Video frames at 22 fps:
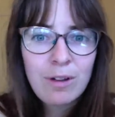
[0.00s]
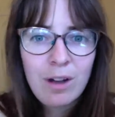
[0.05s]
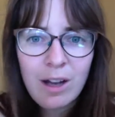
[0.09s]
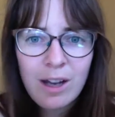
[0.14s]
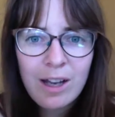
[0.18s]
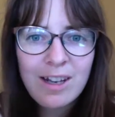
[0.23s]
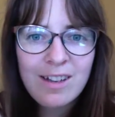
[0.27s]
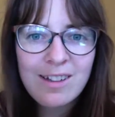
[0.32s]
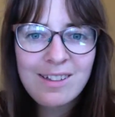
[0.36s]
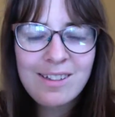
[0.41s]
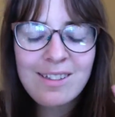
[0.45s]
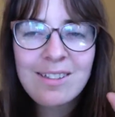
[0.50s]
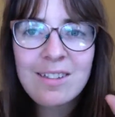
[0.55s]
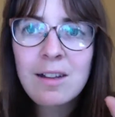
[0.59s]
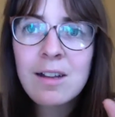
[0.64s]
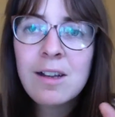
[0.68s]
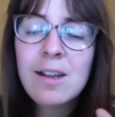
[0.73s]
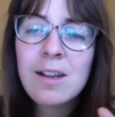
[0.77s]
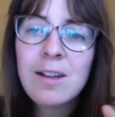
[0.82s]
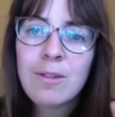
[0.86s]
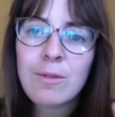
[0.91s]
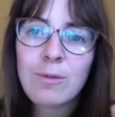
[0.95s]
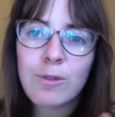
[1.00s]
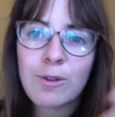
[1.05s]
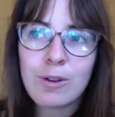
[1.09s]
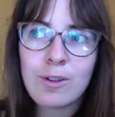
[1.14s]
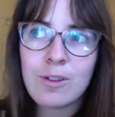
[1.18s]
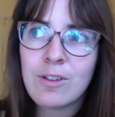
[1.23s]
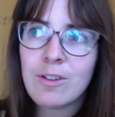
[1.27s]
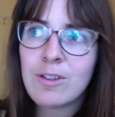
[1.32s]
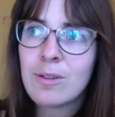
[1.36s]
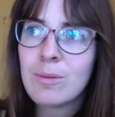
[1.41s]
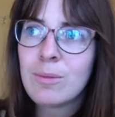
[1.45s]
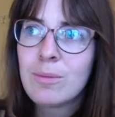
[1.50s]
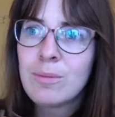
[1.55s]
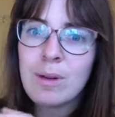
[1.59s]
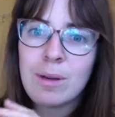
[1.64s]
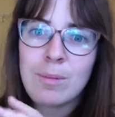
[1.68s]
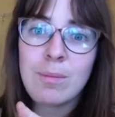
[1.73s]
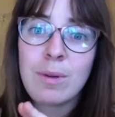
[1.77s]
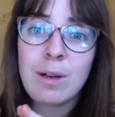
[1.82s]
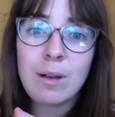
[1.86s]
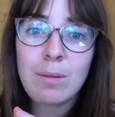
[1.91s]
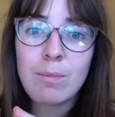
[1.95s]
guidance, versus my
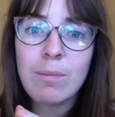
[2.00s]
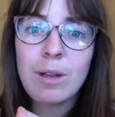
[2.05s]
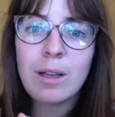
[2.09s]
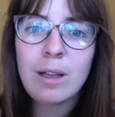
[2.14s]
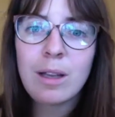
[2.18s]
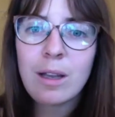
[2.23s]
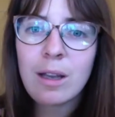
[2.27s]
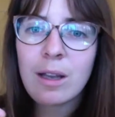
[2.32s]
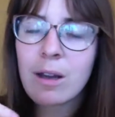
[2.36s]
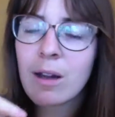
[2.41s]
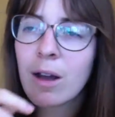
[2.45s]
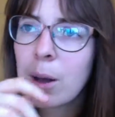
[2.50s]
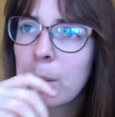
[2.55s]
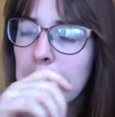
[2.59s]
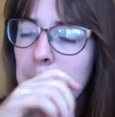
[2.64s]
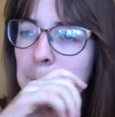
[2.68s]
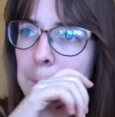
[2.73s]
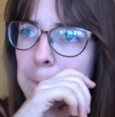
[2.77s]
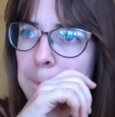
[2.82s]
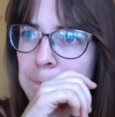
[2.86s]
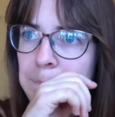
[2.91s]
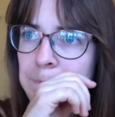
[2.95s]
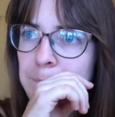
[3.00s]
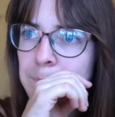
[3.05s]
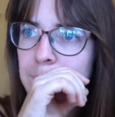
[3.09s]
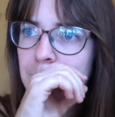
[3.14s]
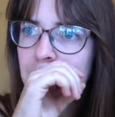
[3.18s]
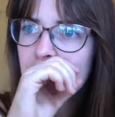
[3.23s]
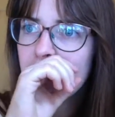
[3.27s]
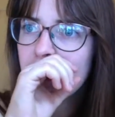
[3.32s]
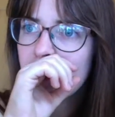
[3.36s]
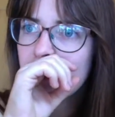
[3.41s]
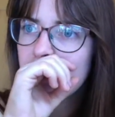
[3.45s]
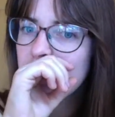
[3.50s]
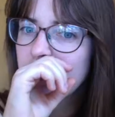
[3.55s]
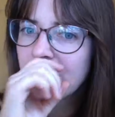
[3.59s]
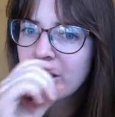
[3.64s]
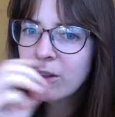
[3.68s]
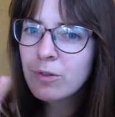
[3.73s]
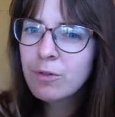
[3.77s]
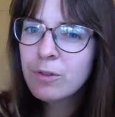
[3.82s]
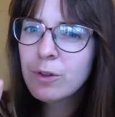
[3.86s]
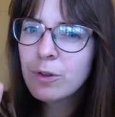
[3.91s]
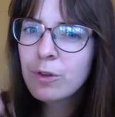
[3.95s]
mind making it up. But
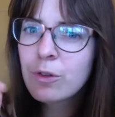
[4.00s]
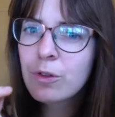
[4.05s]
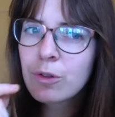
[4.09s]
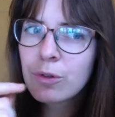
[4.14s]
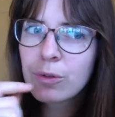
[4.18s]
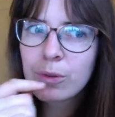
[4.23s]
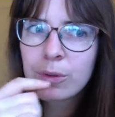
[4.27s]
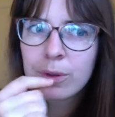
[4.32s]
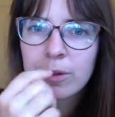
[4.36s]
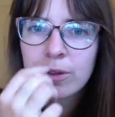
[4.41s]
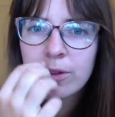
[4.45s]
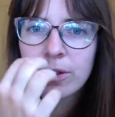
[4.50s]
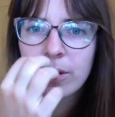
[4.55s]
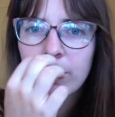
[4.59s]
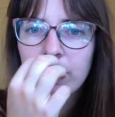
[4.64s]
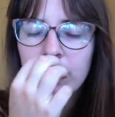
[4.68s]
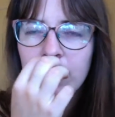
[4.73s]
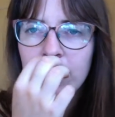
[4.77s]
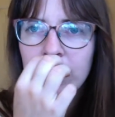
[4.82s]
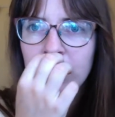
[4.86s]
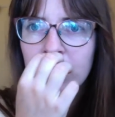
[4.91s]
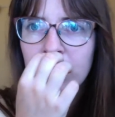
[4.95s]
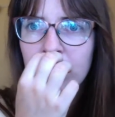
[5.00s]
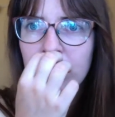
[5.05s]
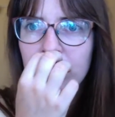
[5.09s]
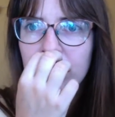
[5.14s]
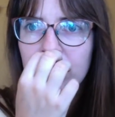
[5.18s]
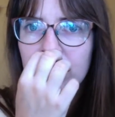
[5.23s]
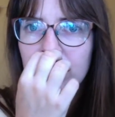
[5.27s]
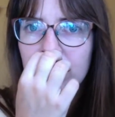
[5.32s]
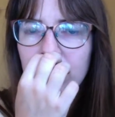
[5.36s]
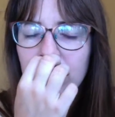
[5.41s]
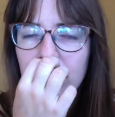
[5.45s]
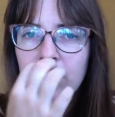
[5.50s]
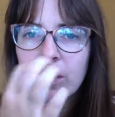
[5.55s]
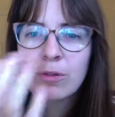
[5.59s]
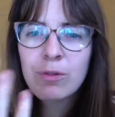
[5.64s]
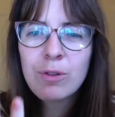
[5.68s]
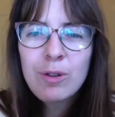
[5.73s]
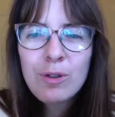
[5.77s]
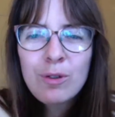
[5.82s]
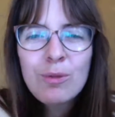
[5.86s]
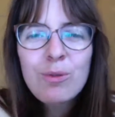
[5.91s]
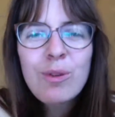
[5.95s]
it feels true in some way to me, so it
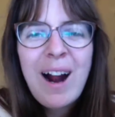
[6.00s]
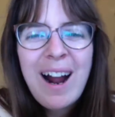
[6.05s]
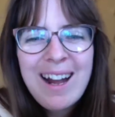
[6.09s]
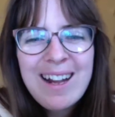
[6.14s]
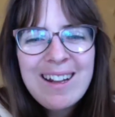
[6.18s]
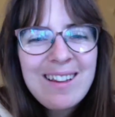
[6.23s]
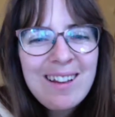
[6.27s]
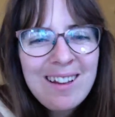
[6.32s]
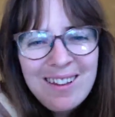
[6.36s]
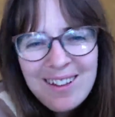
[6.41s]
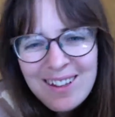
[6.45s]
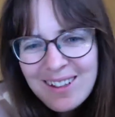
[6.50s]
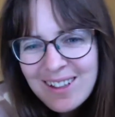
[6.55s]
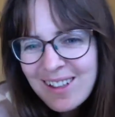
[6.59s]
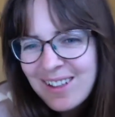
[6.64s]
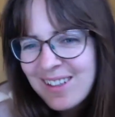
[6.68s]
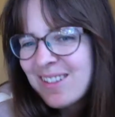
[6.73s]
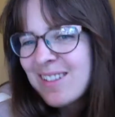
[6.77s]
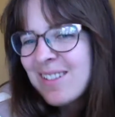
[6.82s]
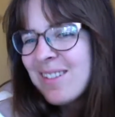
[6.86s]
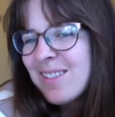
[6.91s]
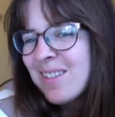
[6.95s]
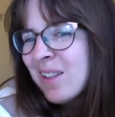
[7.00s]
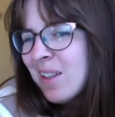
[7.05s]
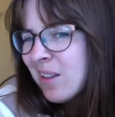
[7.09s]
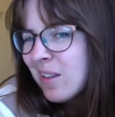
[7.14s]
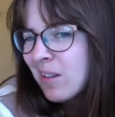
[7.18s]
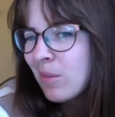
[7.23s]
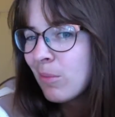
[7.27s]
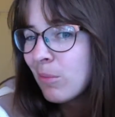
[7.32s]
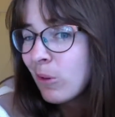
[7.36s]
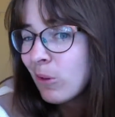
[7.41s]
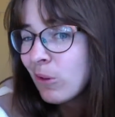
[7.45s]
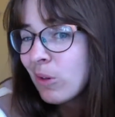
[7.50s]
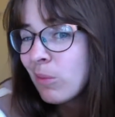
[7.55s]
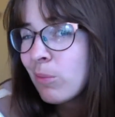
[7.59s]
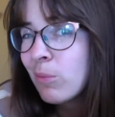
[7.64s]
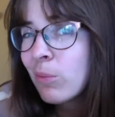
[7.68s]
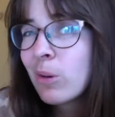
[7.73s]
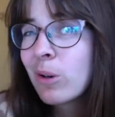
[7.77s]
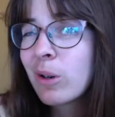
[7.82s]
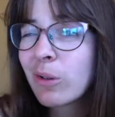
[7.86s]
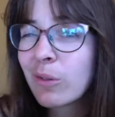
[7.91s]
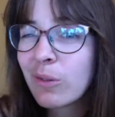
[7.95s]
feels right. I think that's the most
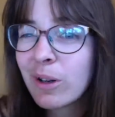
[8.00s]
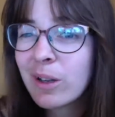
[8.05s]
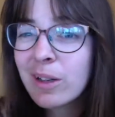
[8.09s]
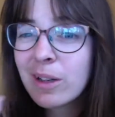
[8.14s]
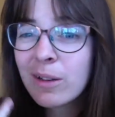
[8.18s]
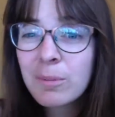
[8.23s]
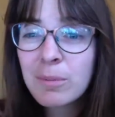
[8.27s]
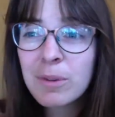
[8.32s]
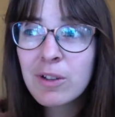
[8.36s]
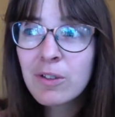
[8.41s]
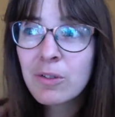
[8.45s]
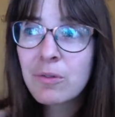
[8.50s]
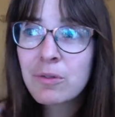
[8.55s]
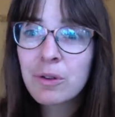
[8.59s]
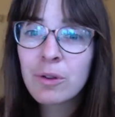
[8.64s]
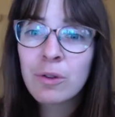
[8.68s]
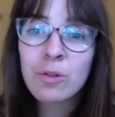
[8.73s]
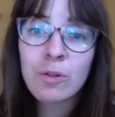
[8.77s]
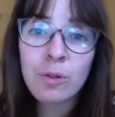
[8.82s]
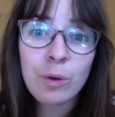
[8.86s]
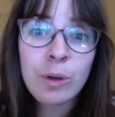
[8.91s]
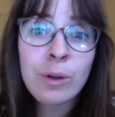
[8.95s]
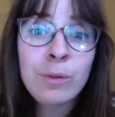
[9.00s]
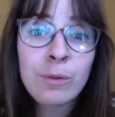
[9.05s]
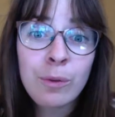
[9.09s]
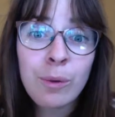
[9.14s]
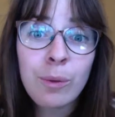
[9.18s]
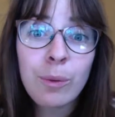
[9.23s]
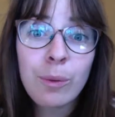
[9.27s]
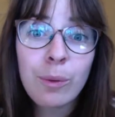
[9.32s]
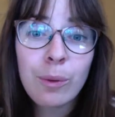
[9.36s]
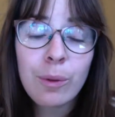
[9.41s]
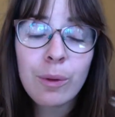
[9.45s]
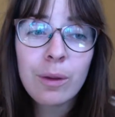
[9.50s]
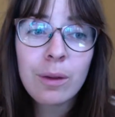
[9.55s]
important, right? That makes you feel joyful.